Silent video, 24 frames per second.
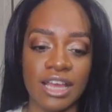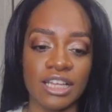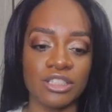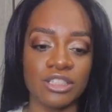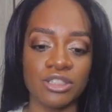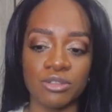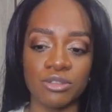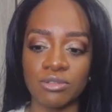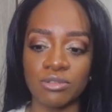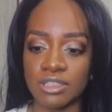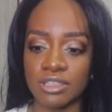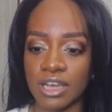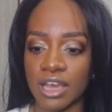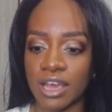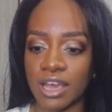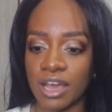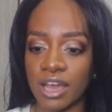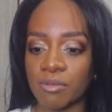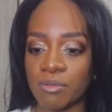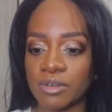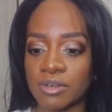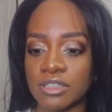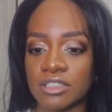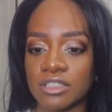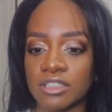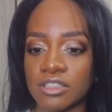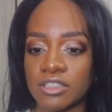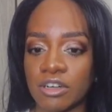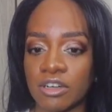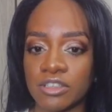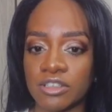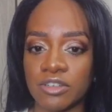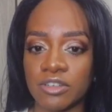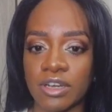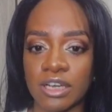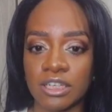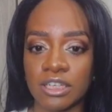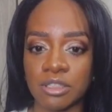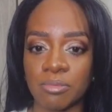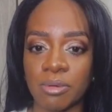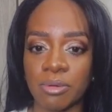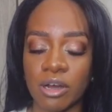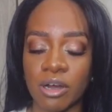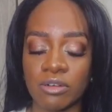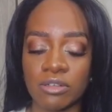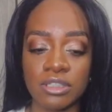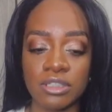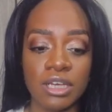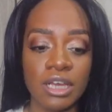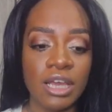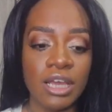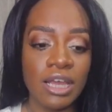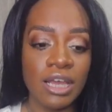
And today I wanted to talk to you guys about